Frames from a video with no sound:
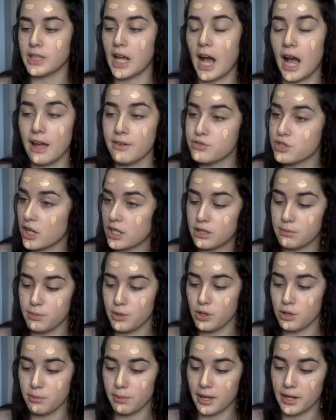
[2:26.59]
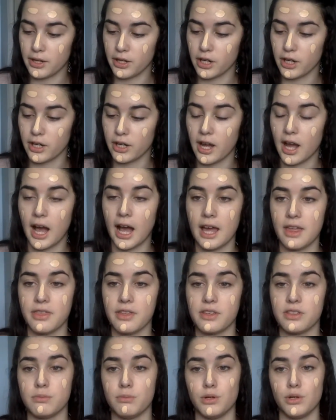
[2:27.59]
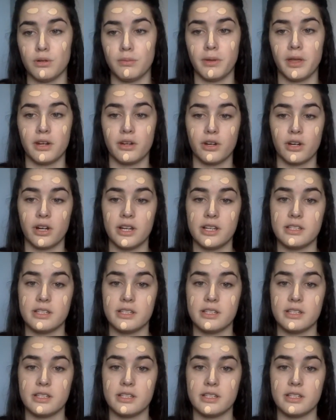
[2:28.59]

I've tried the Beauty Blender. I think the Beauty Blender